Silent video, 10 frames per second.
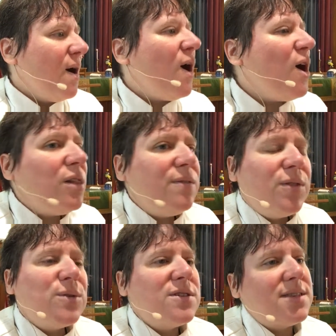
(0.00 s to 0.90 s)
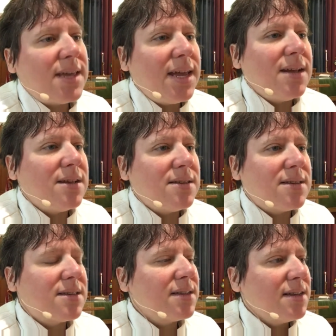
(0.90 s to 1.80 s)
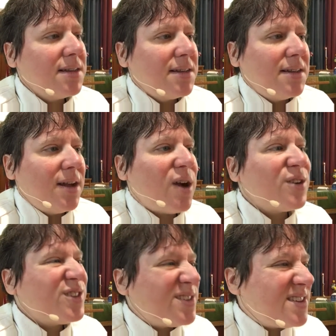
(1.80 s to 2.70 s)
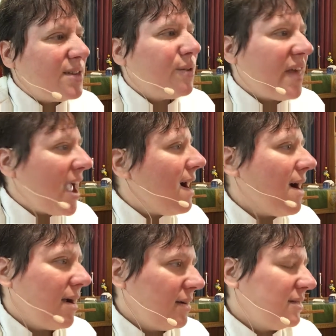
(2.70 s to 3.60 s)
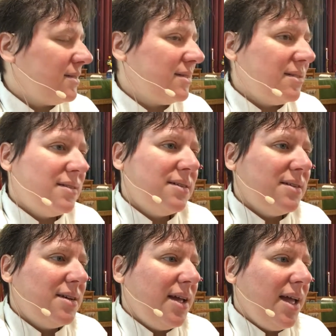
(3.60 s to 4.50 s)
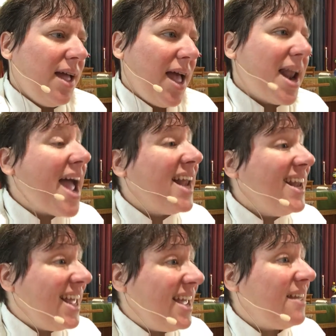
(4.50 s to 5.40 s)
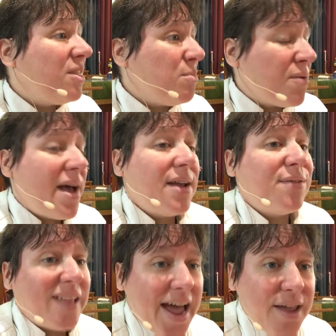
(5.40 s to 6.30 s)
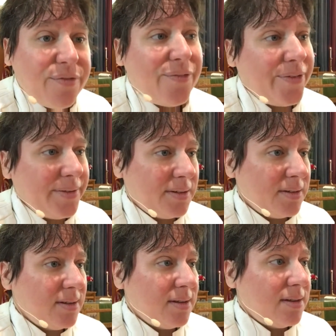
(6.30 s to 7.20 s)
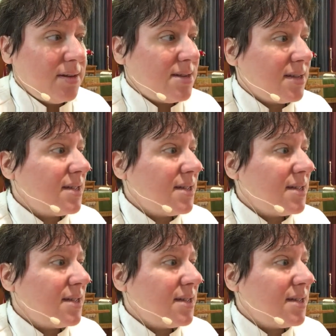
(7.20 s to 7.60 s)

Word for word: All of those things are still there and I need the bread of life to